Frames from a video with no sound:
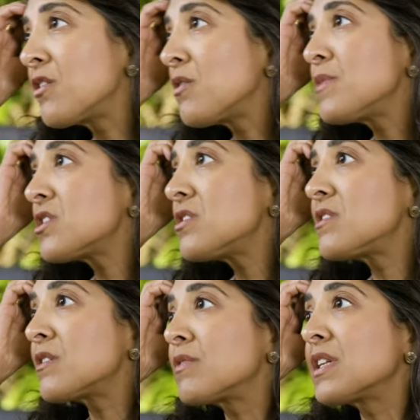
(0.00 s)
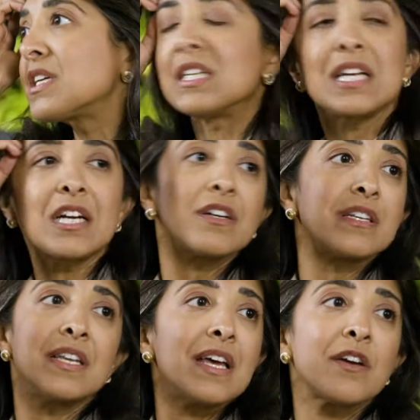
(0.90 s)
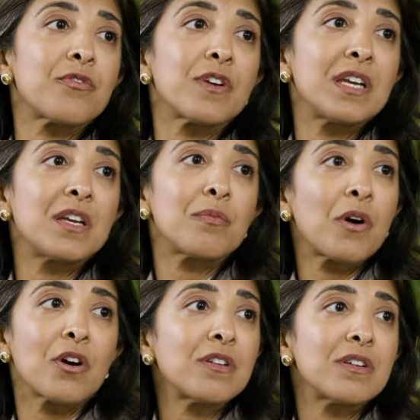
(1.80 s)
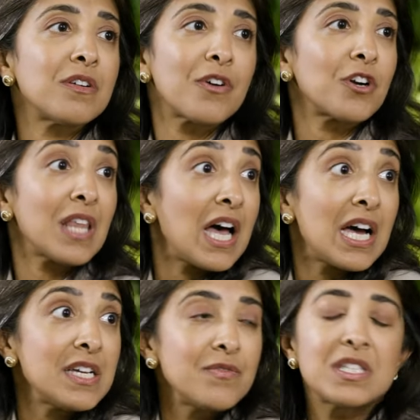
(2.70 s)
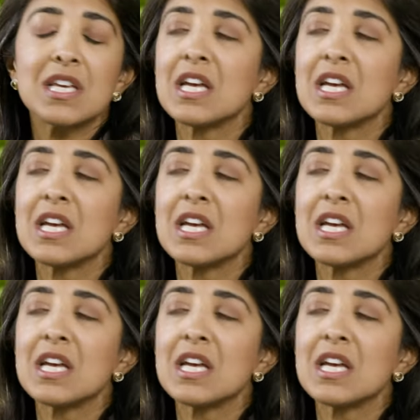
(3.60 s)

you know, missions are really inherent in every part of our lives,